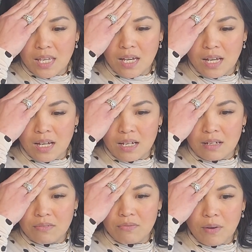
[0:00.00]

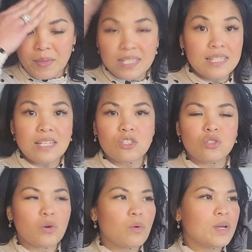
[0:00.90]
uh, from the scent
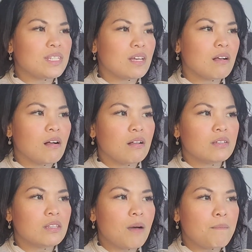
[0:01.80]
store what is that called
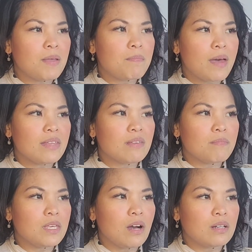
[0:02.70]
not Bed Bath and
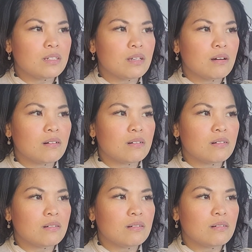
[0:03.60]
Beyond
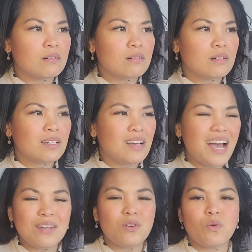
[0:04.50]
or
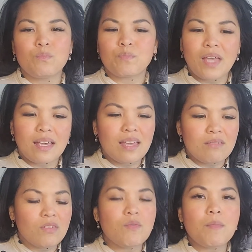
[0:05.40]
i don't know i can't
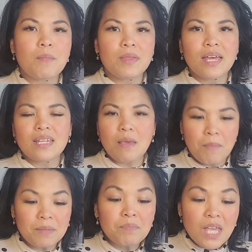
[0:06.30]
even remember that name
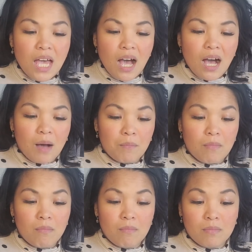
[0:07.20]
but
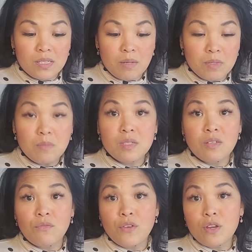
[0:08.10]
um, sometimes
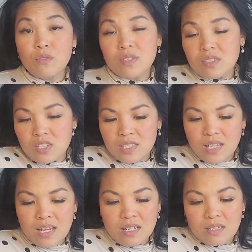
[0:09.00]
the fragrance just
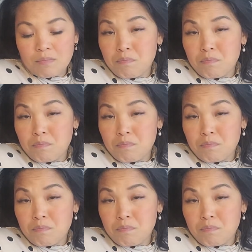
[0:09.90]
kind of